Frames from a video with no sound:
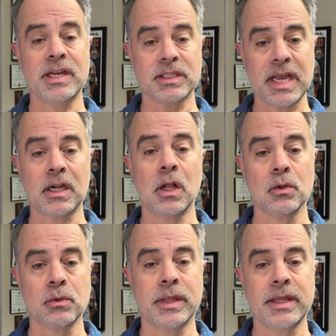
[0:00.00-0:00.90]
You just got to
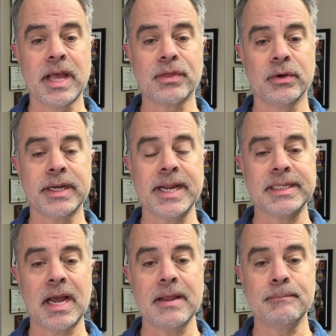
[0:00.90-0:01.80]
close within that 30-day
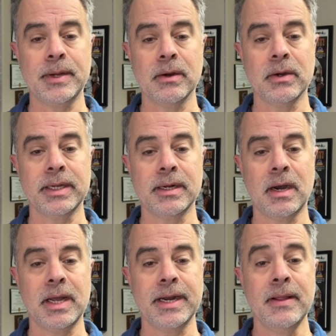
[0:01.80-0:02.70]
time period
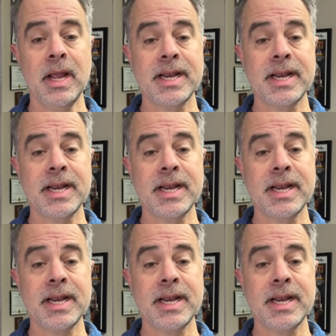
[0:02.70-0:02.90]
on it.